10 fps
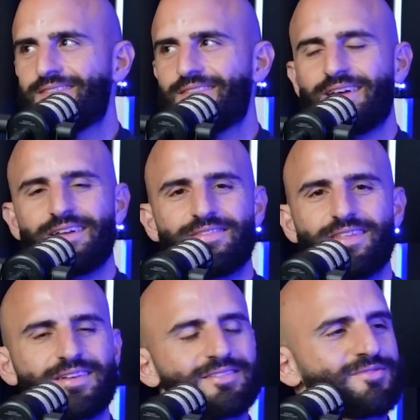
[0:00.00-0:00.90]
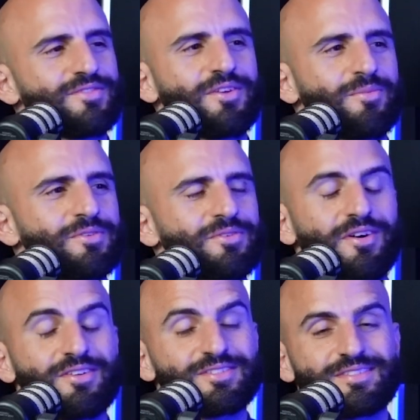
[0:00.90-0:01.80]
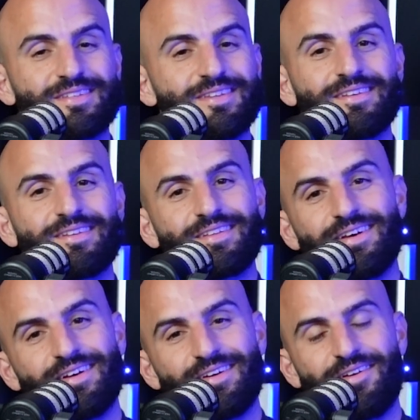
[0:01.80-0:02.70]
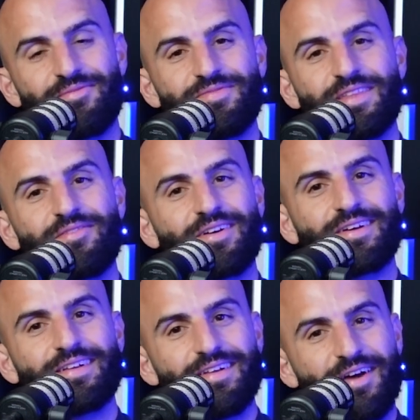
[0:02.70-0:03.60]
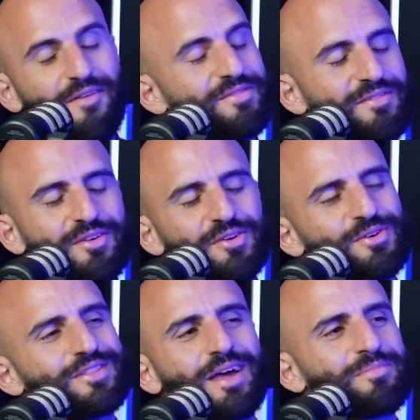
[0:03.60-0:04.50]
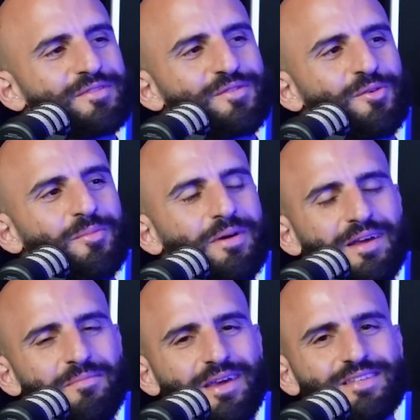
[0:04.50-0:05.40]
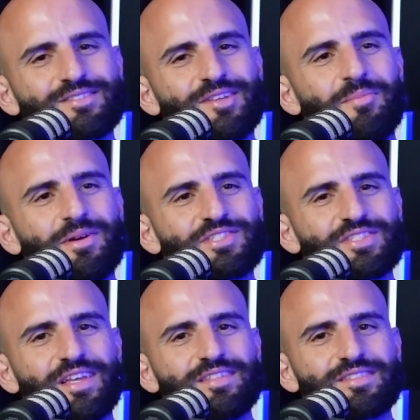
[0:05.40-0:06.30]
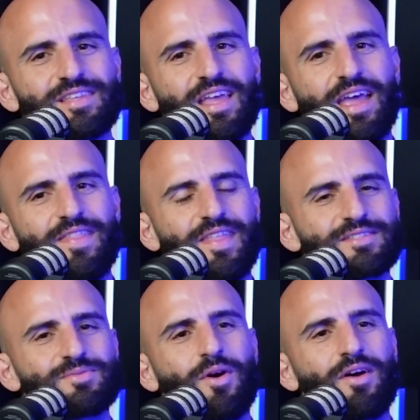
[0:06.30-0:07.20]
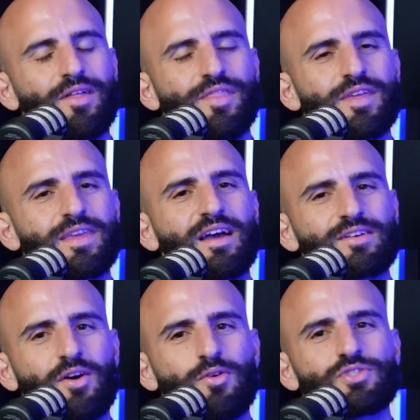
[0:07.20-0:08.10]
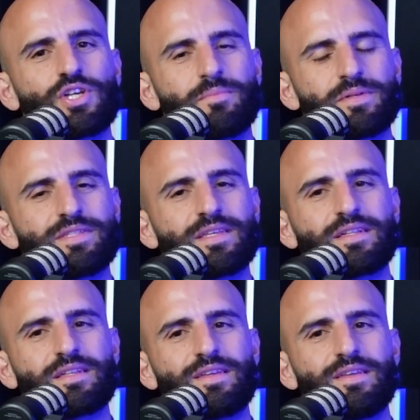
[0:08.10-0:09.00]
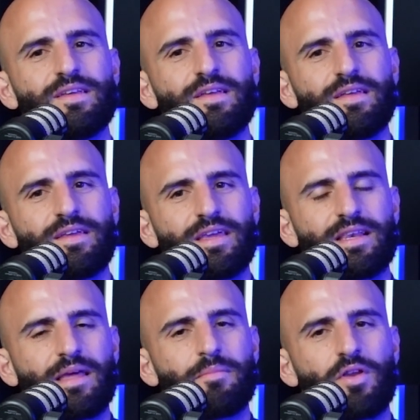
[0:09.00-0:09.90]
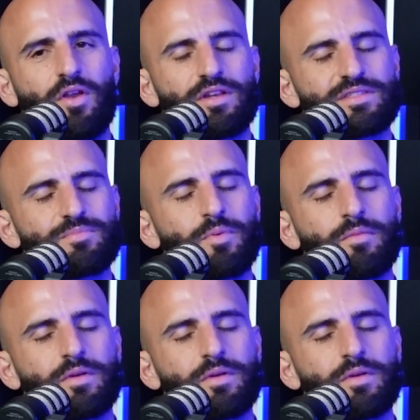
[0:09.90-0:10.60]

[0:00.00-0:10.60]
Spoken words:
That is phenomenal. Honestly, I've never heard that before, but it makes so much sense. And that's why I think our culture, particularly in Lebanon, and it's